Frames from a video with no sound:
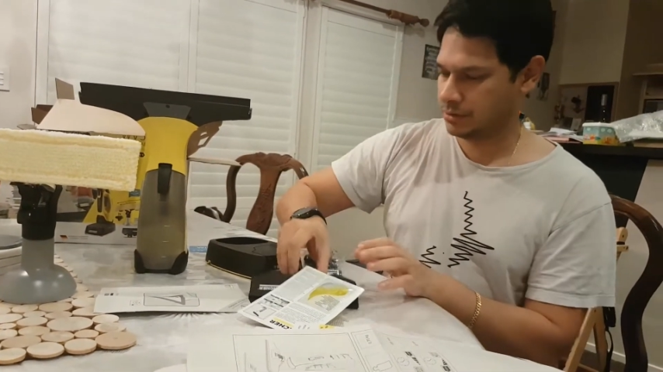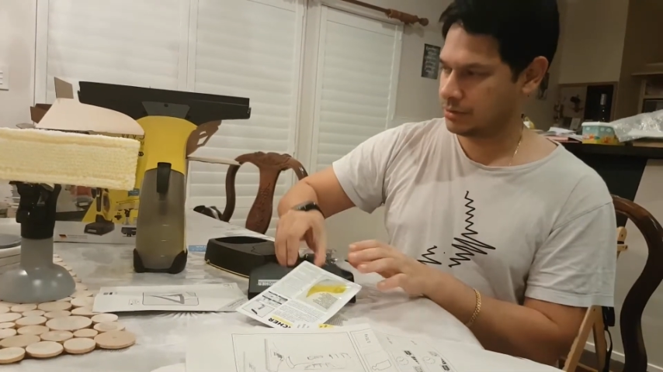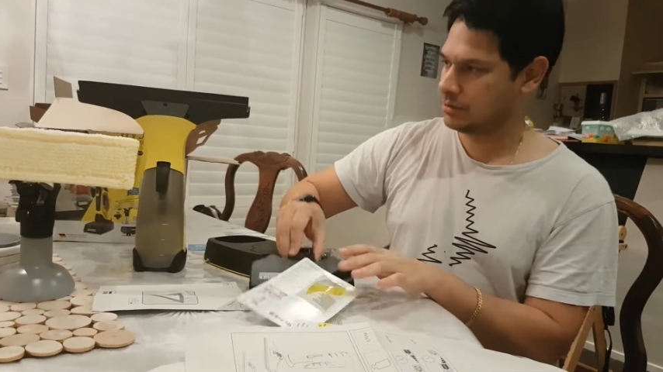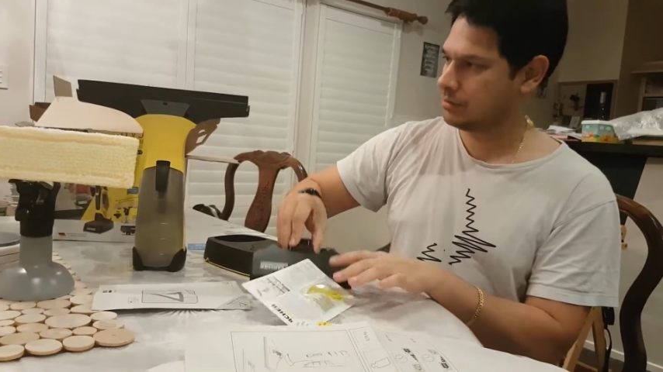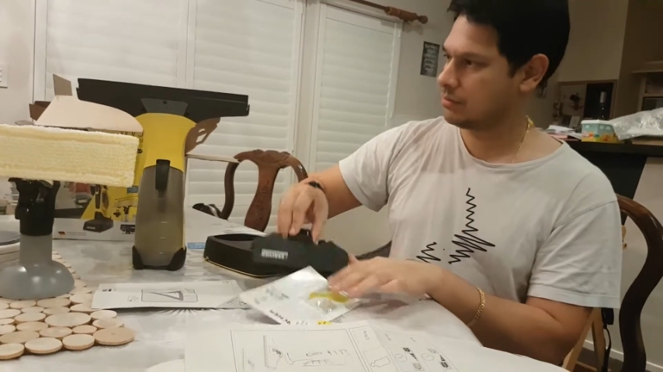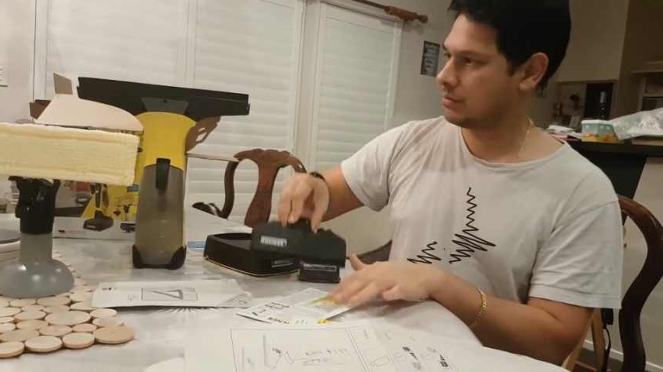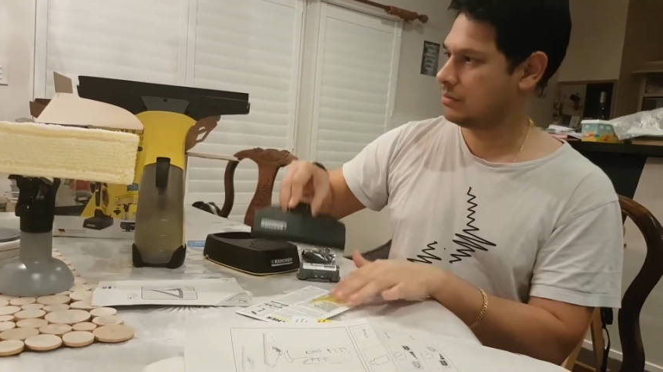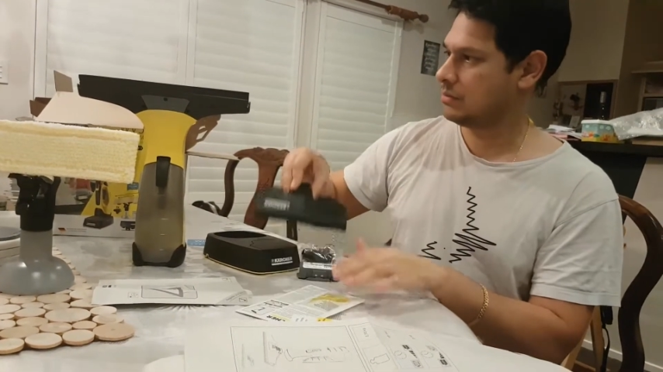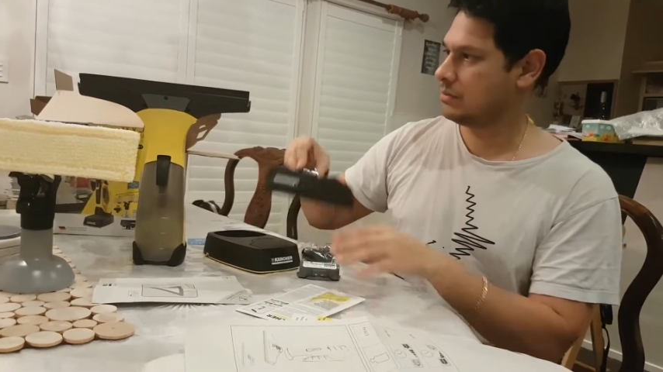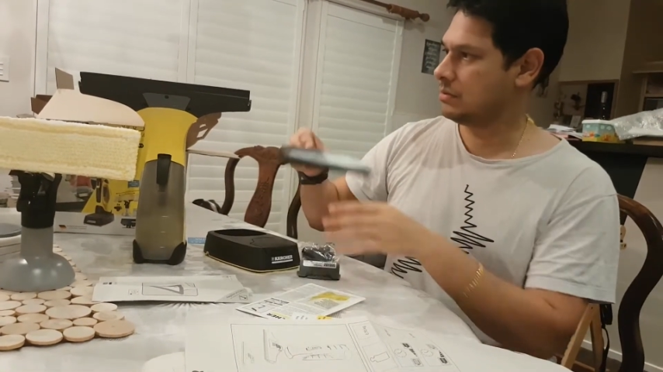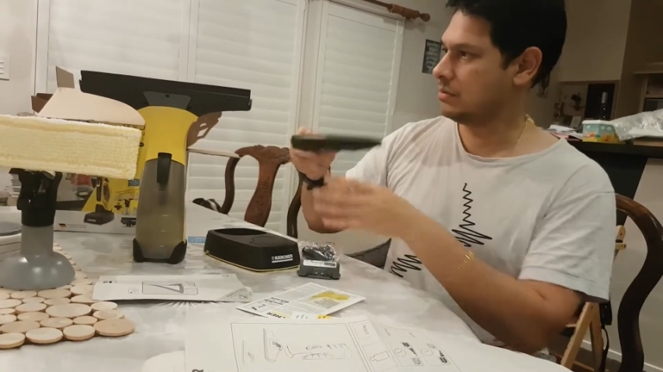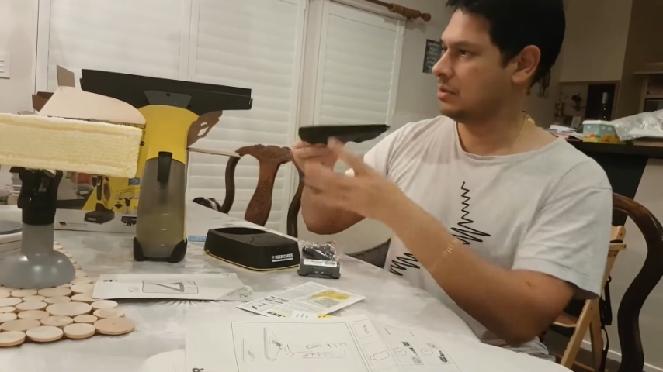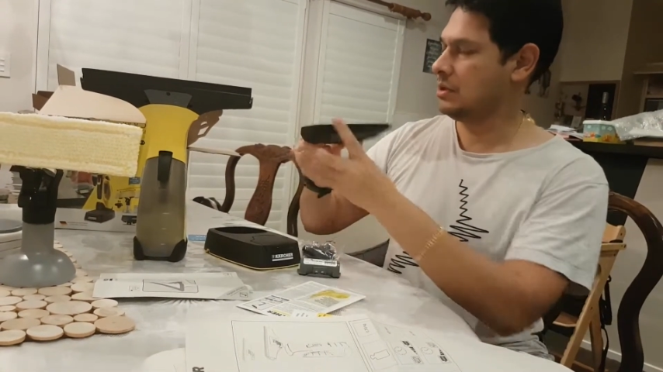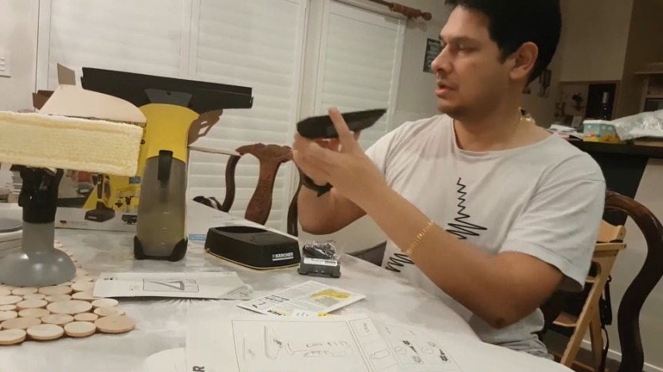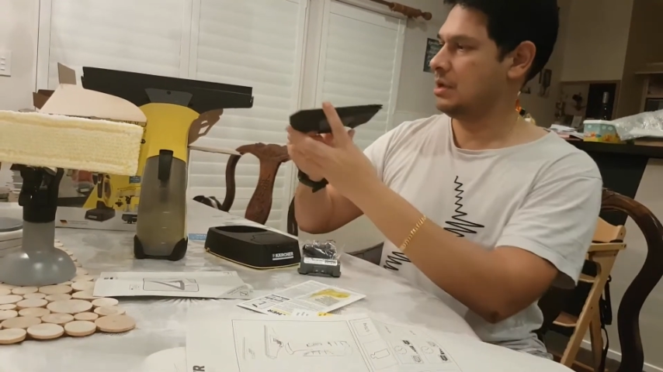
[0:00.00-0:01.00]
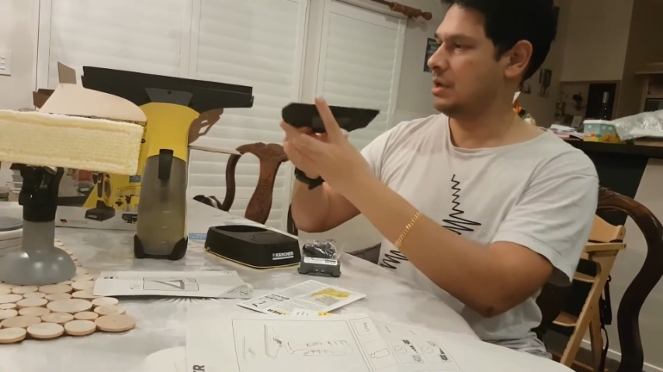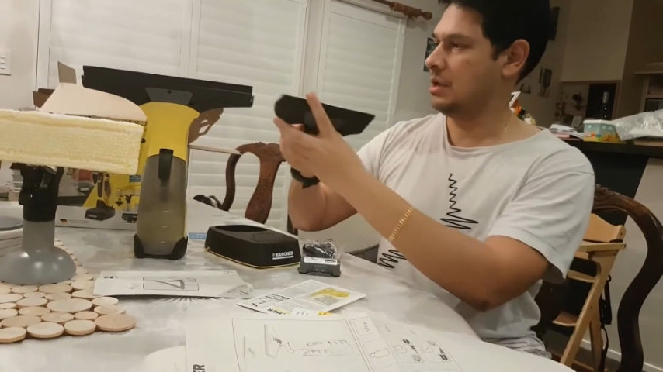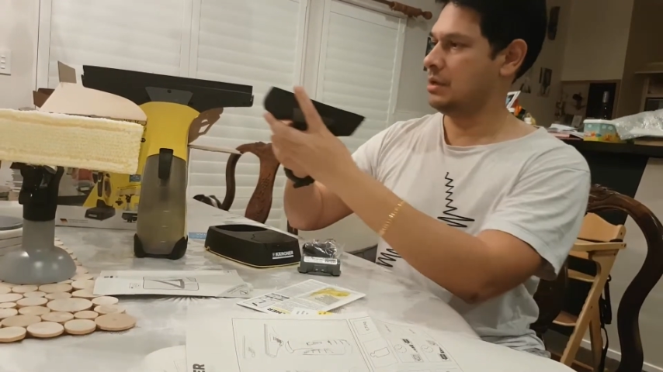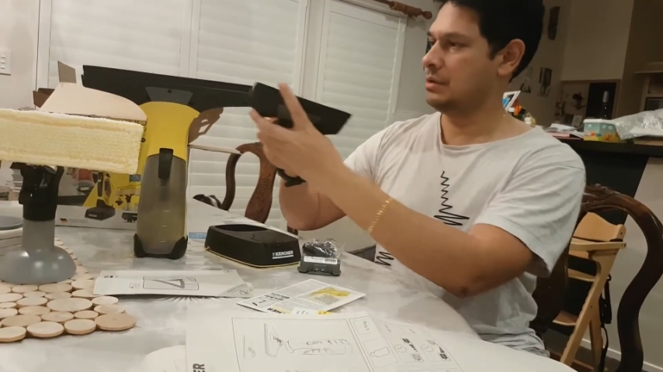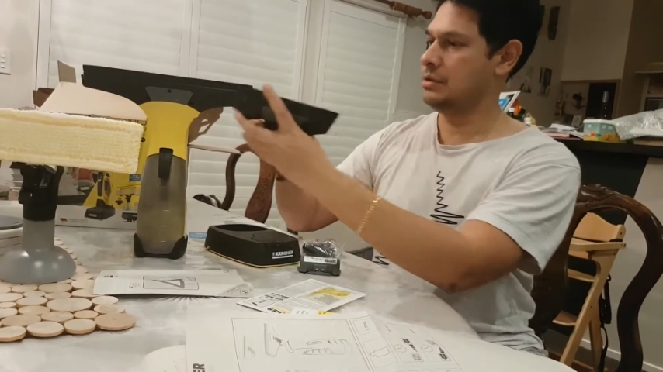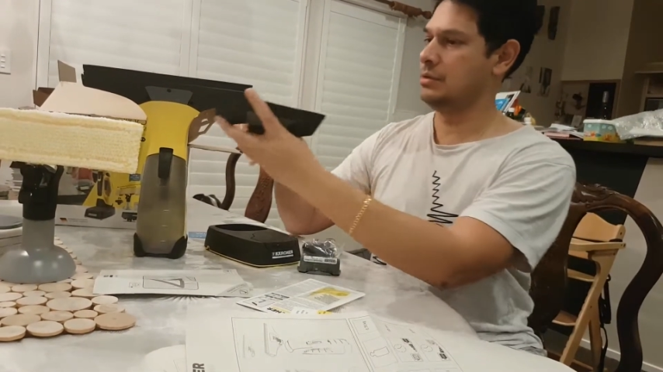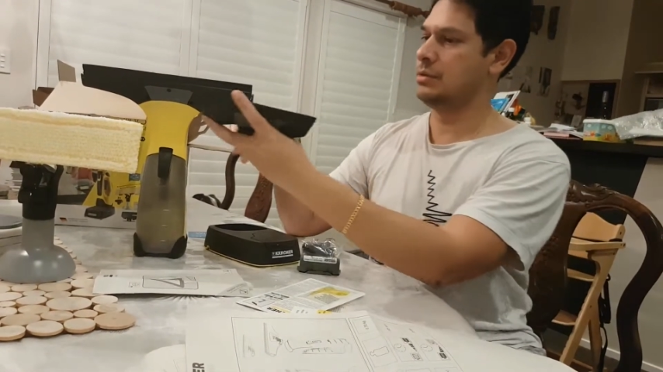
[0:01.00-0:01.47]
You can roll,
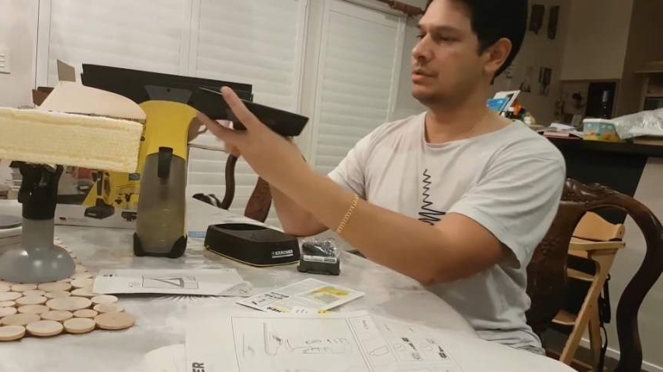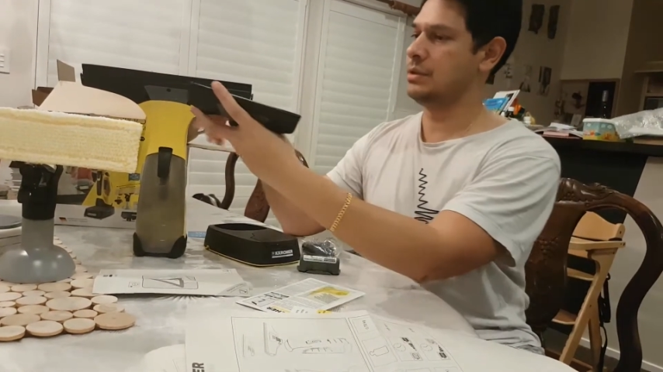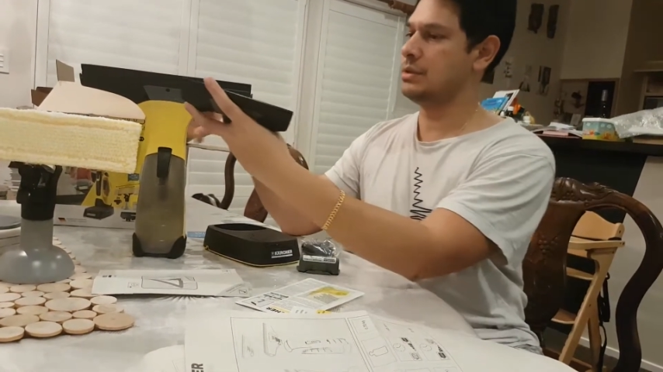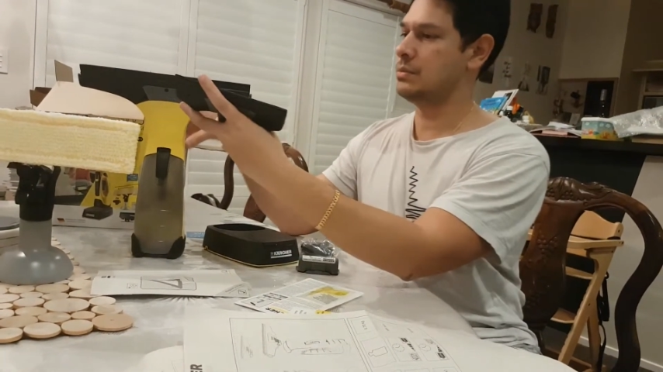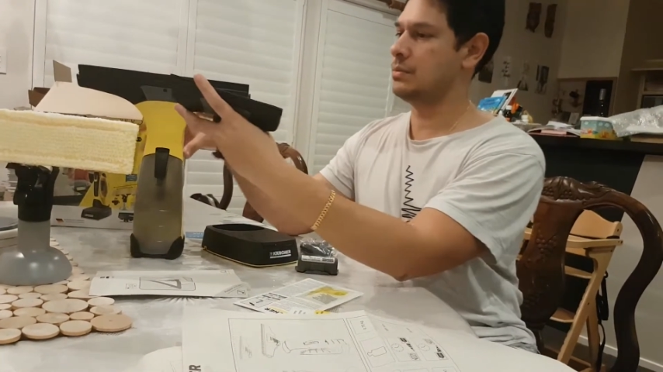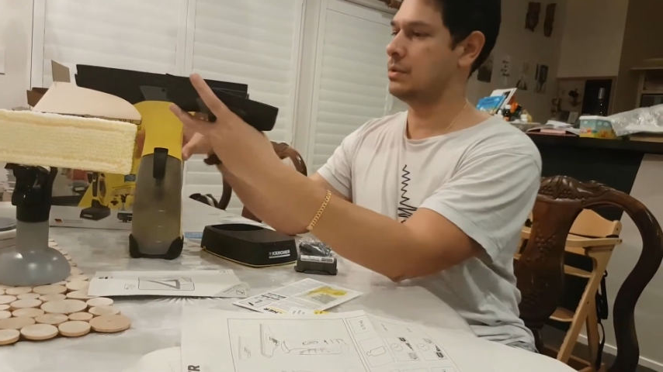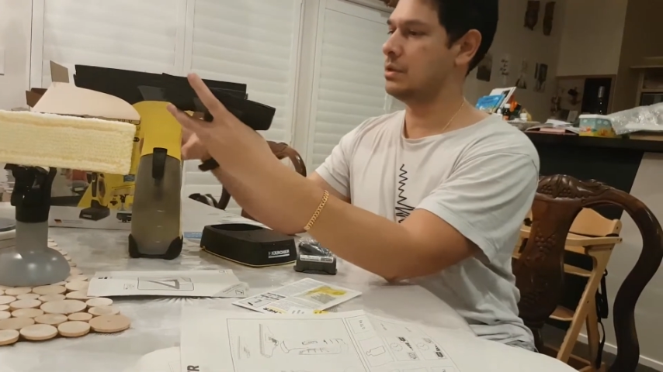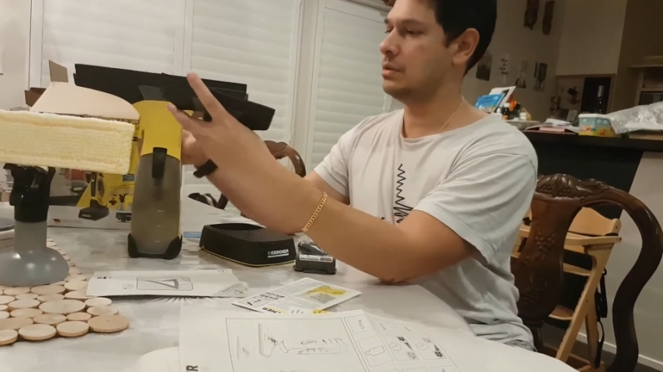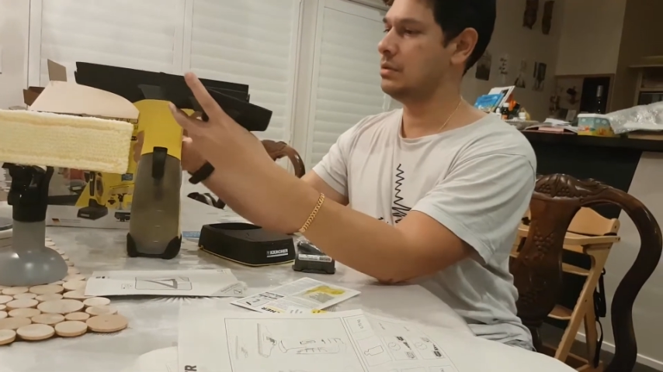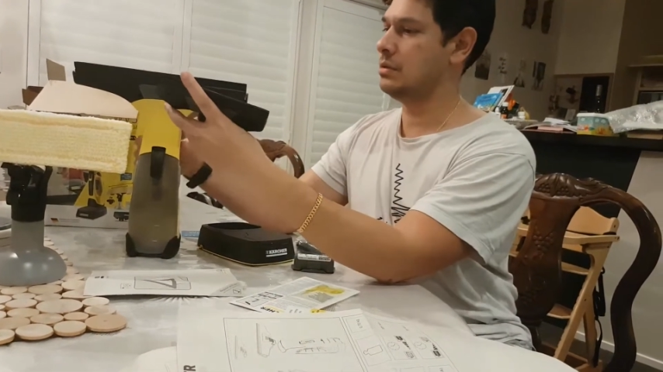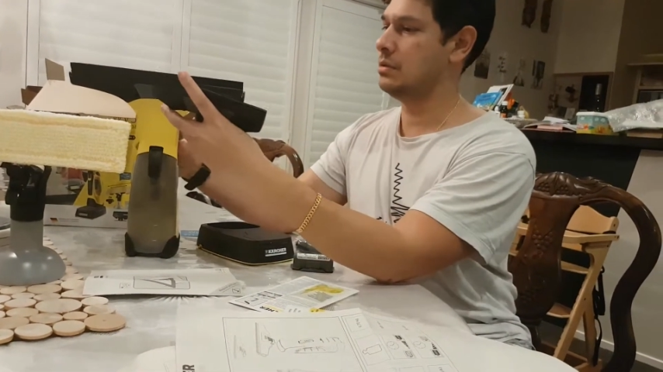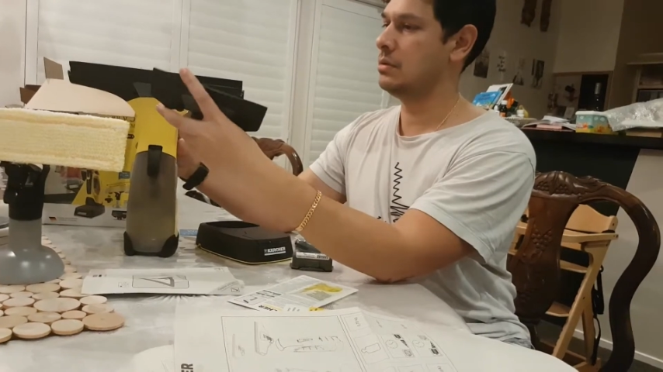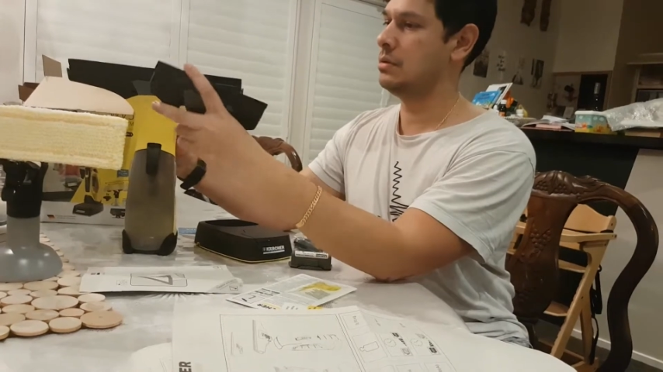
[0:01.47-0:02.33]
use this one,